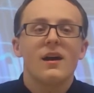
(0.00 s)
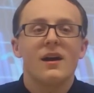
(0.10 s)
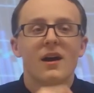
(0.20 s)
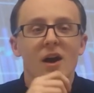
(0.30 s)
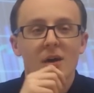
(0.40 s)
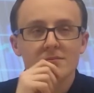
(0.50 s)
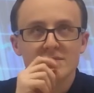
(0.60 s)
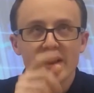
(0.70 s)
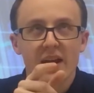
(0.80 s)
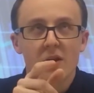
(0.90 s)

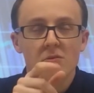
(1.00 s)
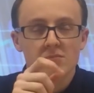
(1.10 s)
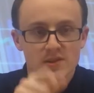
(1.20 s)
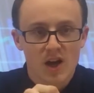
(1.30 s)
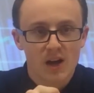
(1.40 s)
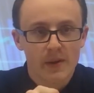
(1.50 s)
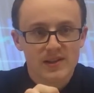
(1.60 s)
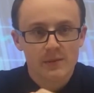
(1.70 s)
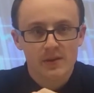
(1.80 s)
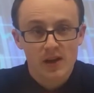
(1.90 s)
Now, let's talk about
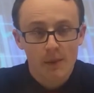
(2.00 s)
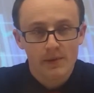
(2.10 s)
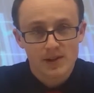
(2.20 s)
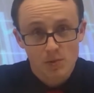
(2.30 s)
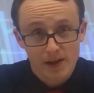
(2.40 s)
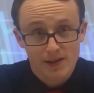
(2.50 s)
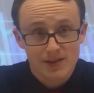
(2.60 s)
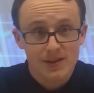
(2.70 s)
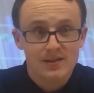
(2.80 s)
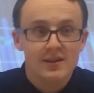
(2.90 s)
some of the company's
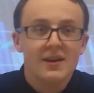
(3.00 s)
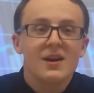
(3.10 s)
weaknesses.